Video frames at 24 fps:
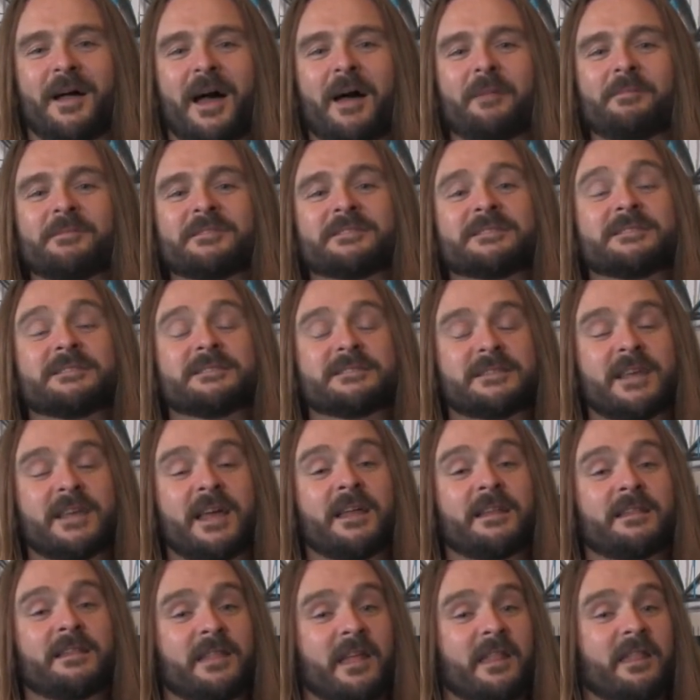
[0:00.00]
Amazon
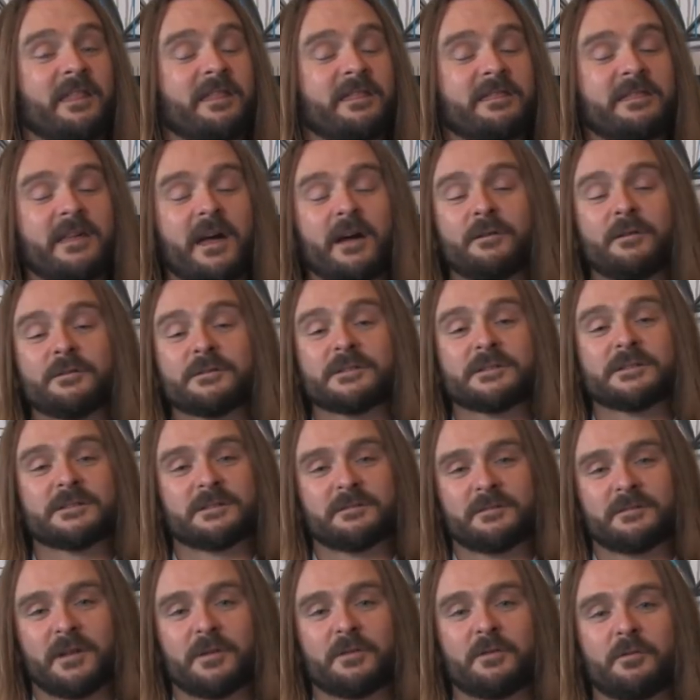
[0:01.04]
said that thousands
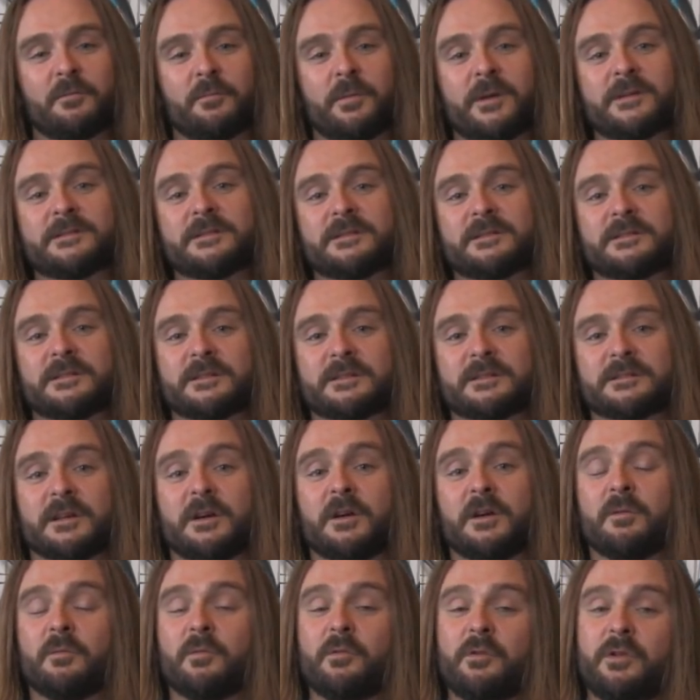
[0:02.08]
of local businesses
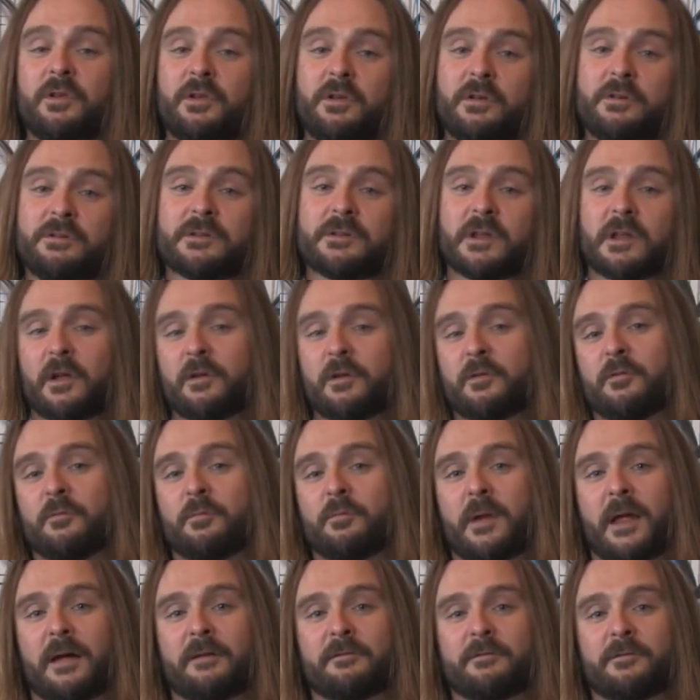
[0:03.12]
will use the local
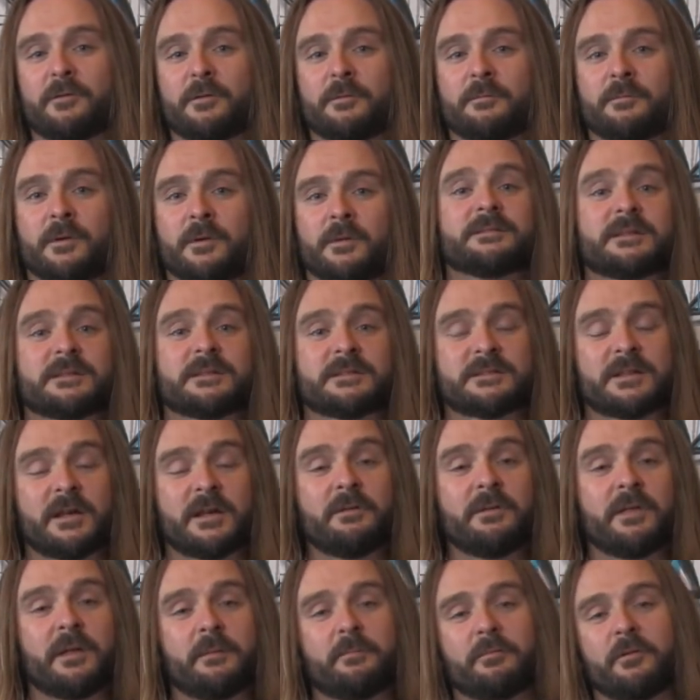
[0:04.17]
platform to
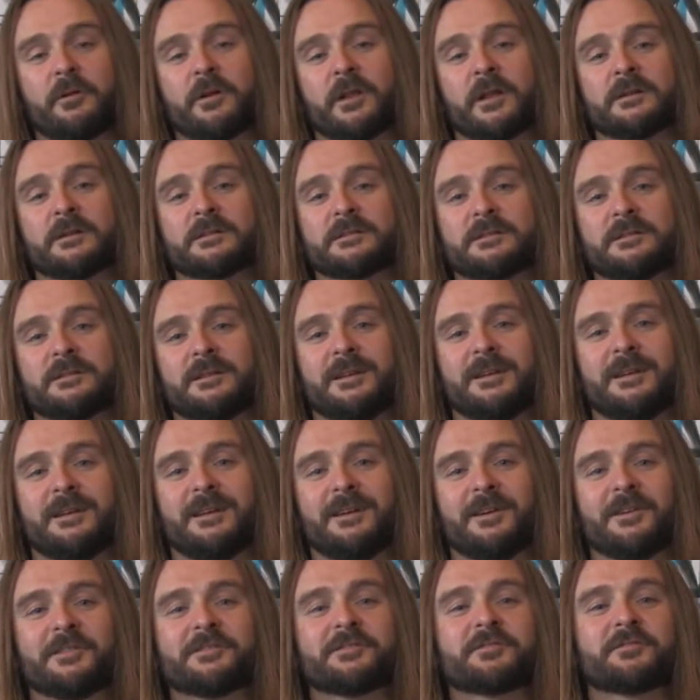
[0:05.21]
sell their products.
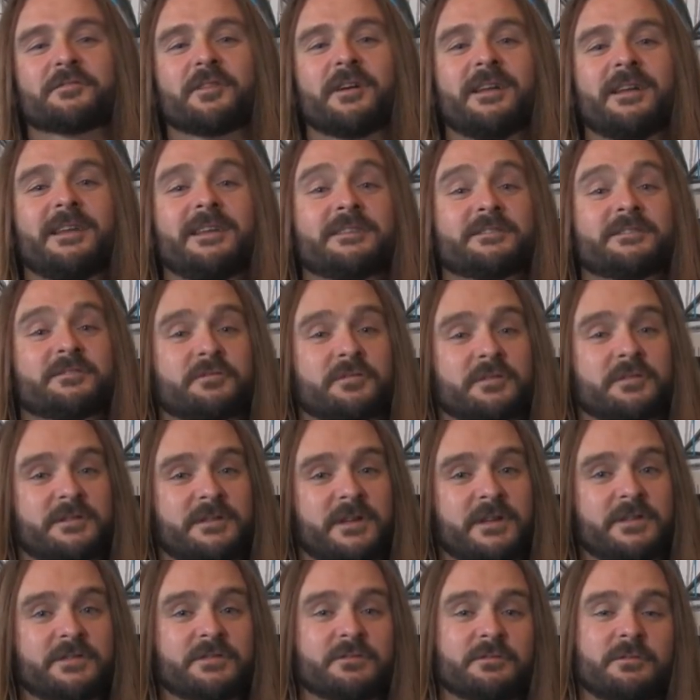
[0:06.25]
Australia's
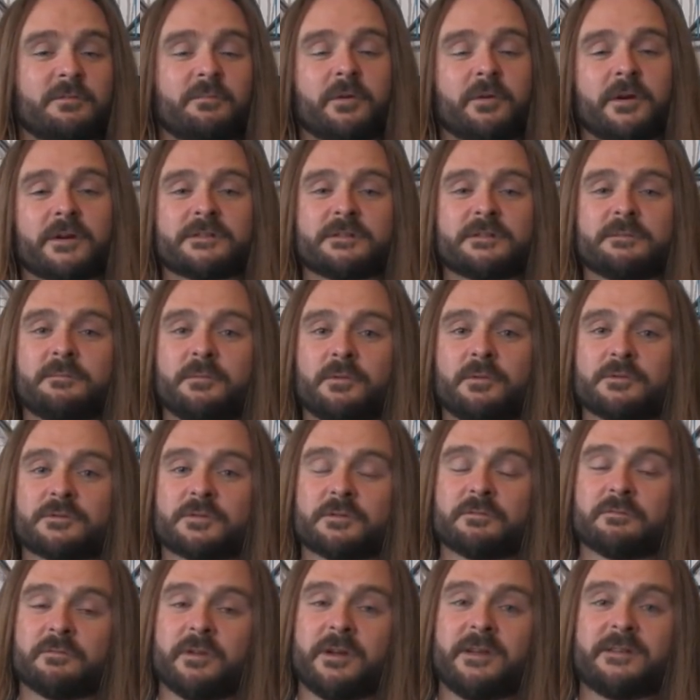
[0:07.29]
traditional bricks and
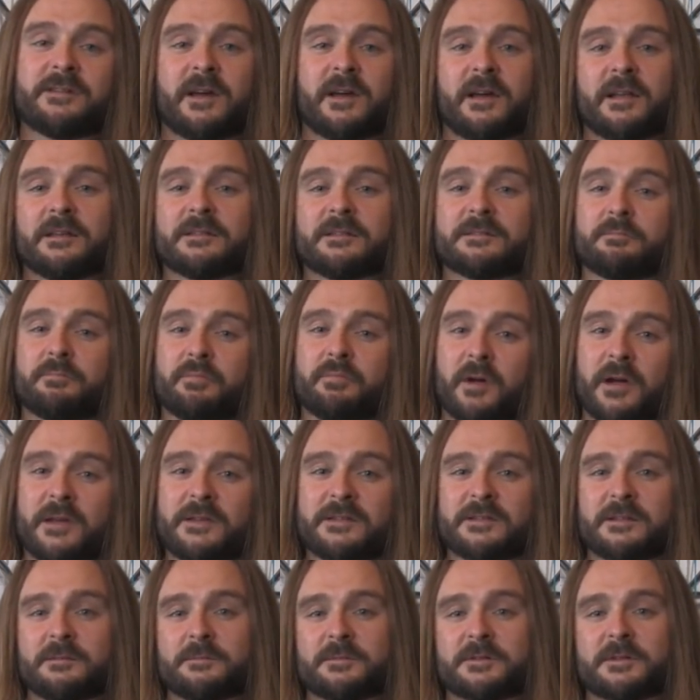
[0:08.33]
mortar retailers
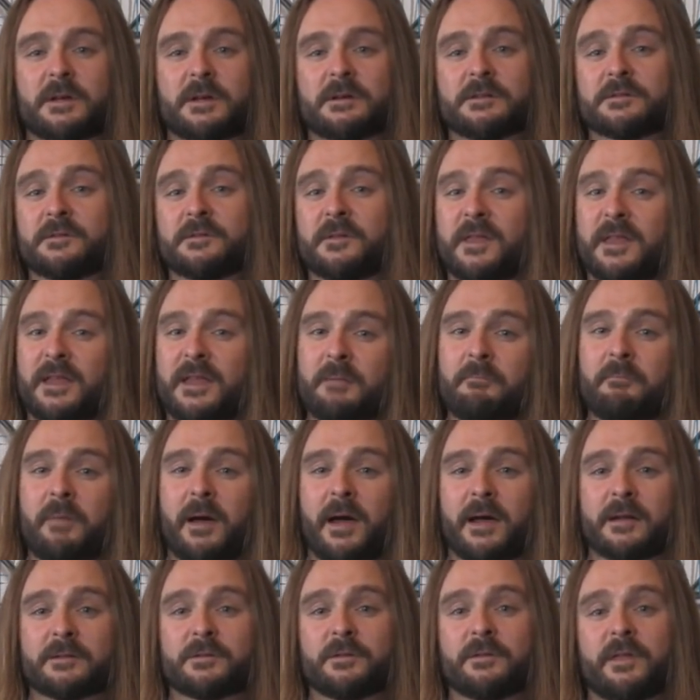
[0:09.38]
brace themselves for the
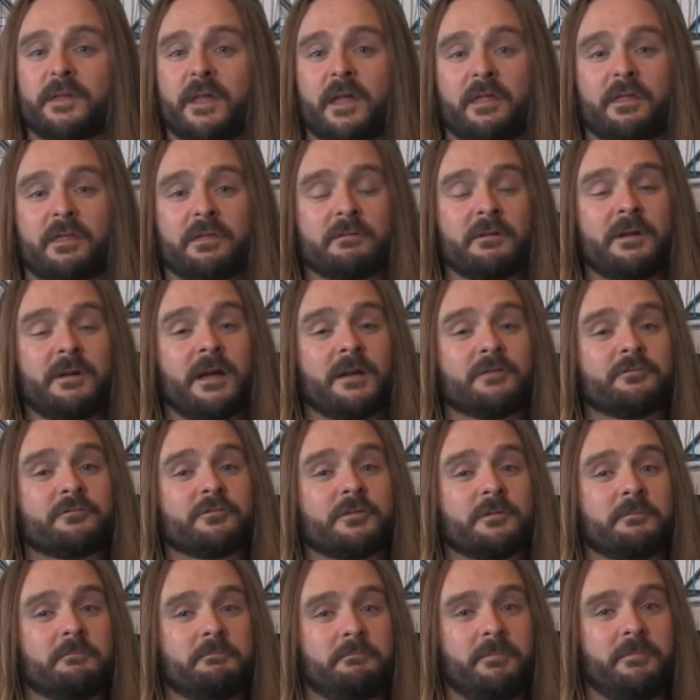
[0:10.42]
impact on their
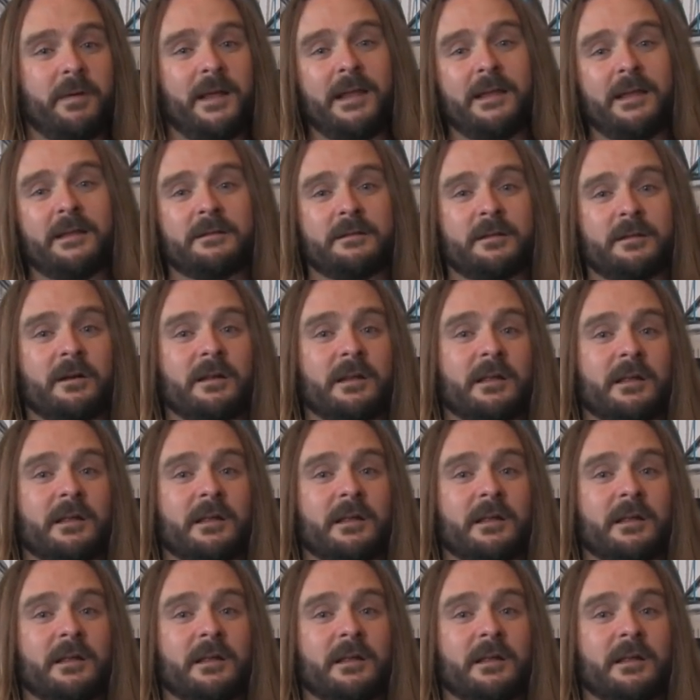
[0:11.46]
$300 billion